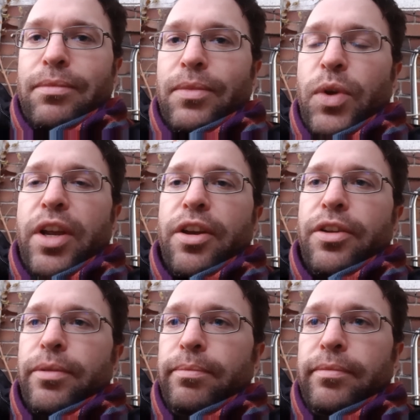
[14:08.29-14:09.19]
what are you going to
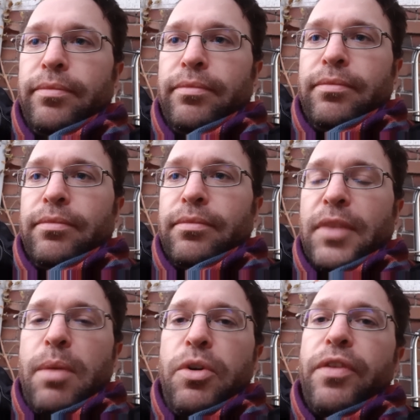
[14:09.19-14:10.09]
do?
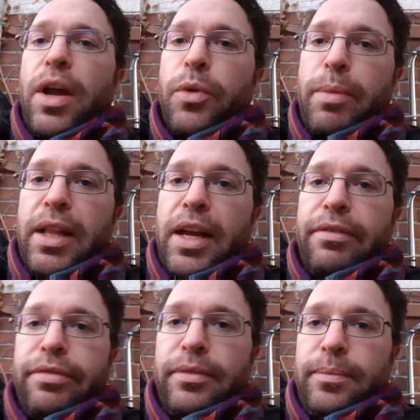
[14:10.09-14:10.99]
And move on with my life.